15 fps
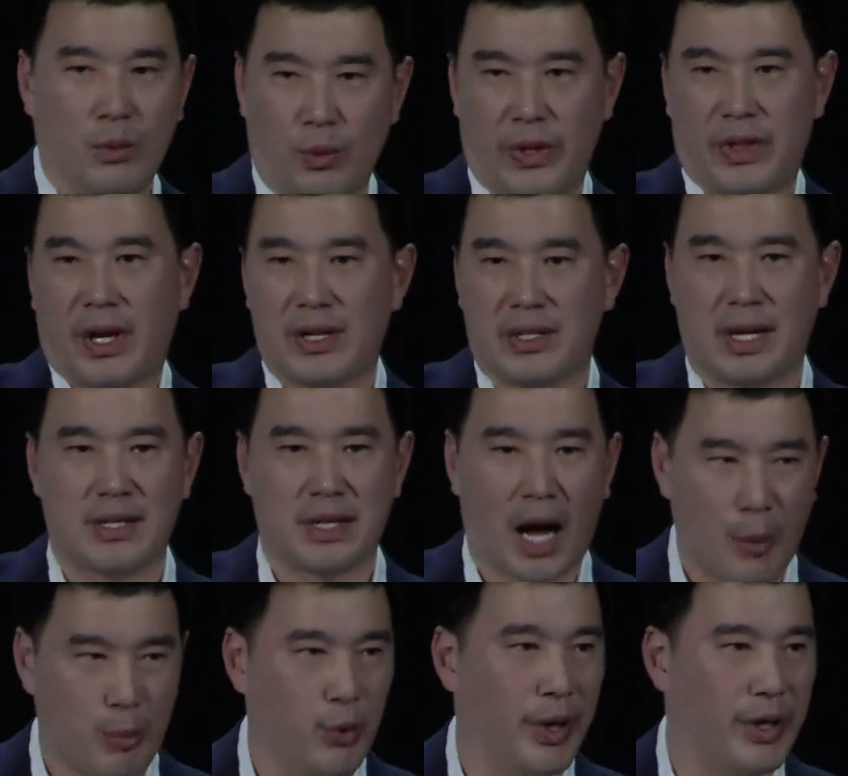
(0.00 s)
with us as
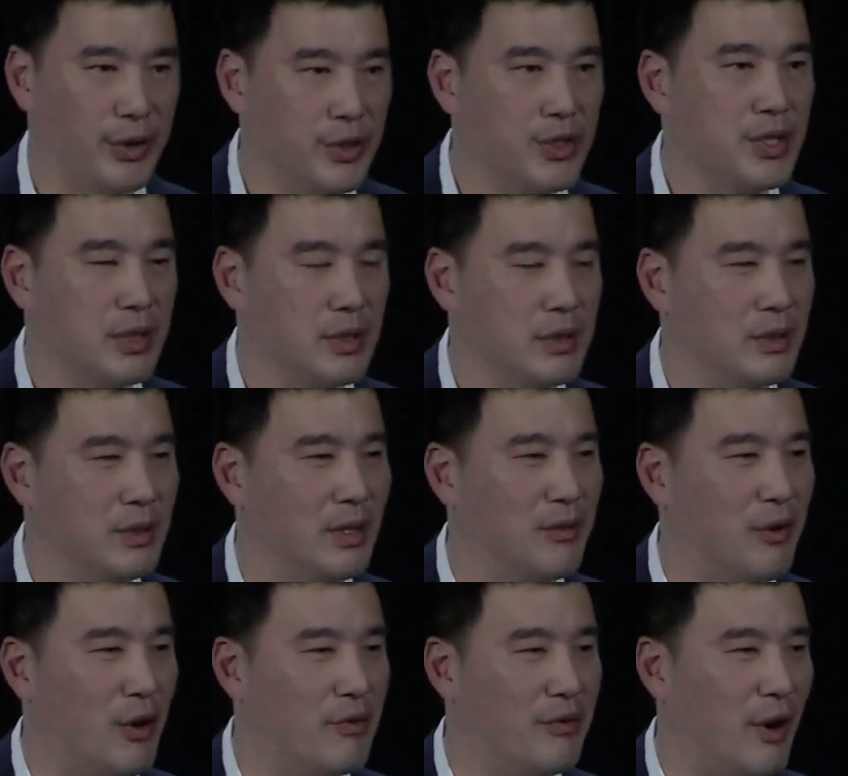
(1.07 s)
operators
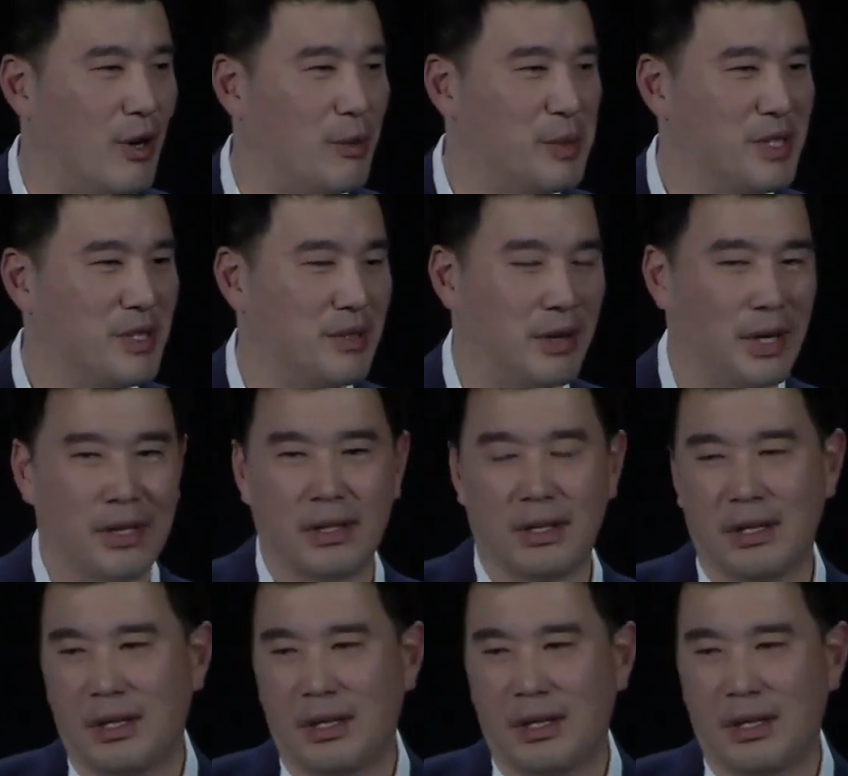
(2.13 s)
of our environments, right?